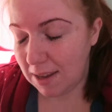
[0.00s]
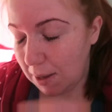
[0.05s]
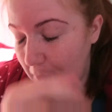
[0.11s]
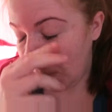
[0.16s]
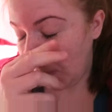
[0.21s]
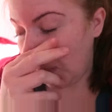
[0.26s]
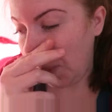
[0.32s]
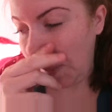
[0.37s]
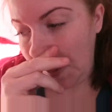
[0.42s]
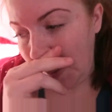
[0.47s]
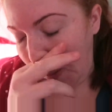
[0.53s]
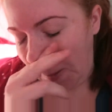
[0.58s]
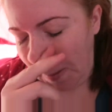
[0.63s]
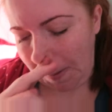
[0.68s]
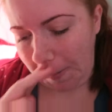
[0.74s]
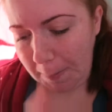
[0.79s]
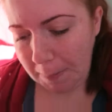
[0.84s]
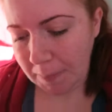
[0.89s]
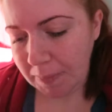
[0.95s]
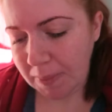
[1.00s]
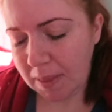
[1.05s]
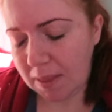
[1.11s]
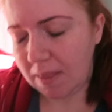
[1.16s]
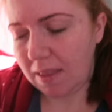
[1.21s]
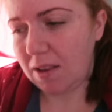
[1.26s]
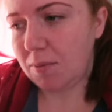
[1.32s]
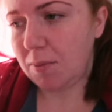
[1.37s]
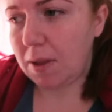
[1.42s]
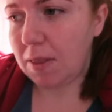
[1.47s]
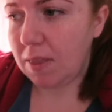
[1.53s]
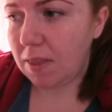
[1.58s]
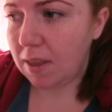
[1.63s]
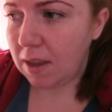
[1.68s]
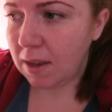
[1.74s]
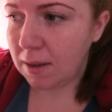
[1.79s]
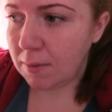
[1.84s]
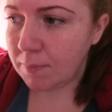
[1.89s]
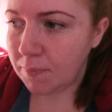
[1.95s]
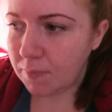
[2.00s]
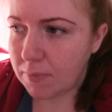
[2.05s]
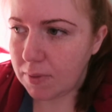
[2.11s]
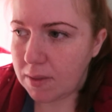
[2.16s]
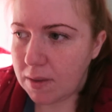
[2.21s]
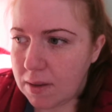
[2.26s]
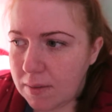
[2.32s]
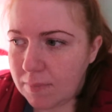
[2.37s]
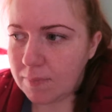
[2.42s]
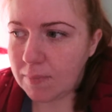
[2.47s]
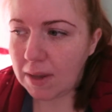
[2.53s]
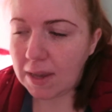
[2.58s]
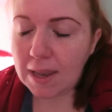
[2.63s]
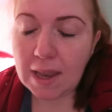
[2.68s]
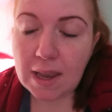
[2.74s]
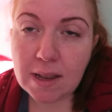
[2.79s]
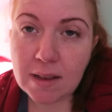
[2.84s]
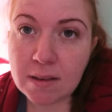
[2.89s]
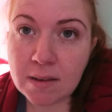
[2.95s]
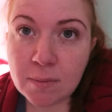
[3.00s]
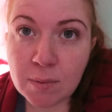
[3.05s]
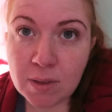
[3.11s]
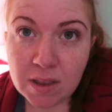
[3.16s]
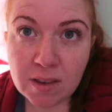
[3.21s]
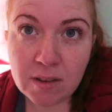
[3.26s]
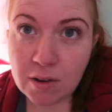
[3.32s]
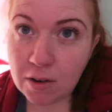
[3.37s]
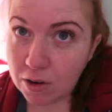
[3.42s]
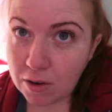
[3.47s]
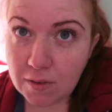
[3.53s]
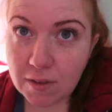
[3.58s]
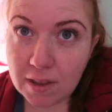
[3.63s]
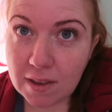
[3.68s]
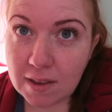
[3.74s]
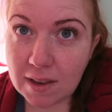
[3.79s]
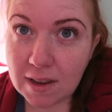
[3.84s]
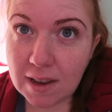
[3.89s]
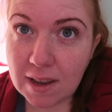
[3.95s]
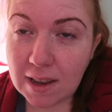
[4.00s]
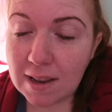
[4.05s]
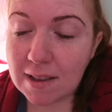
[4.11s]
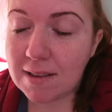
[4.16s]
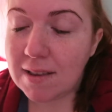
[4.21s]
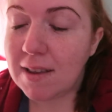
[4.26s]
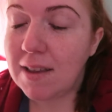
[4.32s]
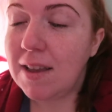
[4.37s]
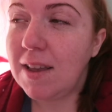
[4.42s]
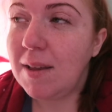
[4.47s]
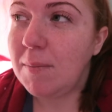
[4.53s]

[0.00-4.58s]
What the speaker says: There's one thing I hate, well there's a lot of things I hate,